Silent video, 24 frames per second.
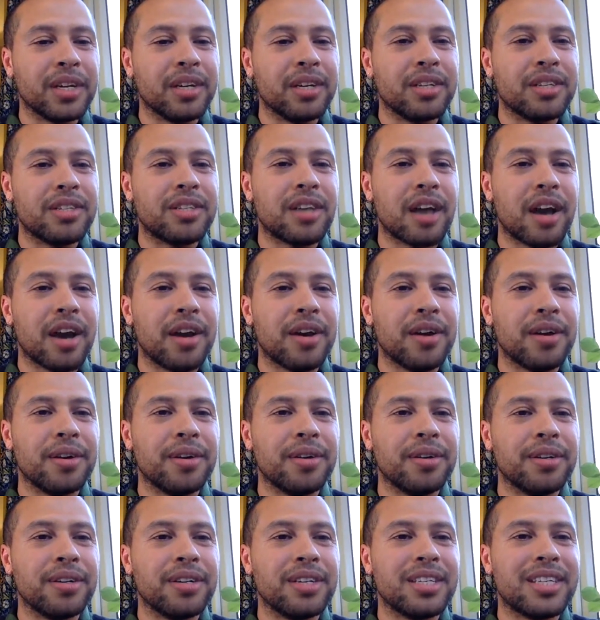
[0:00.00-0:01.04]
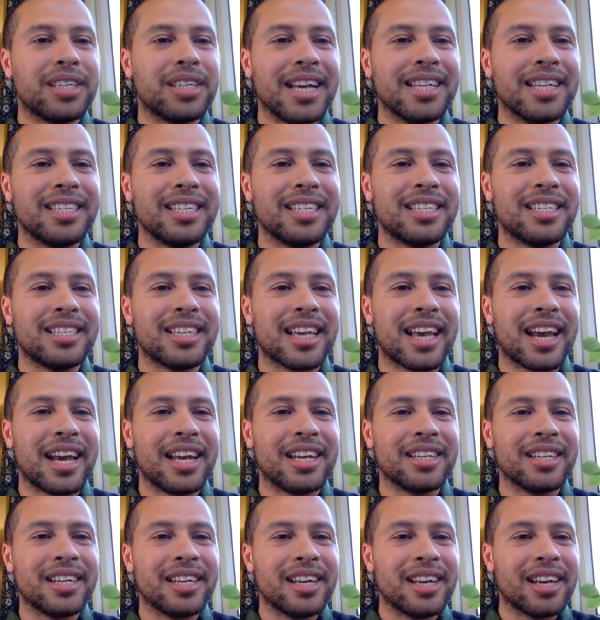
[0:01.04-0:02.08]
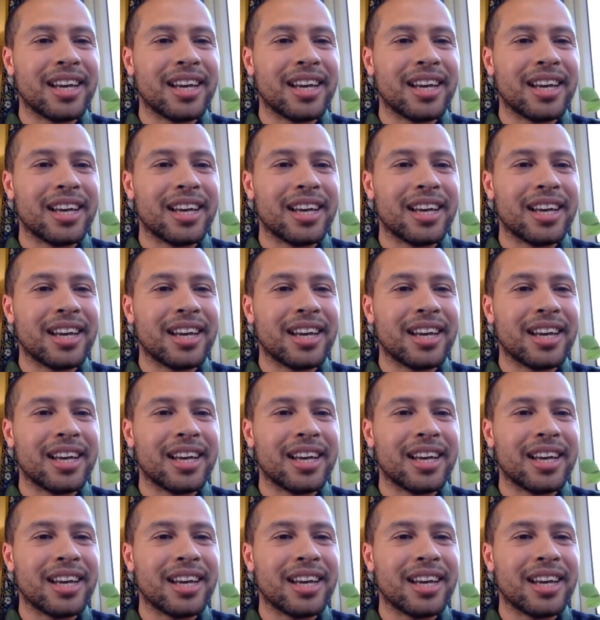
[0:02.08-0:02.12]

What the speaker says: So Daisy said,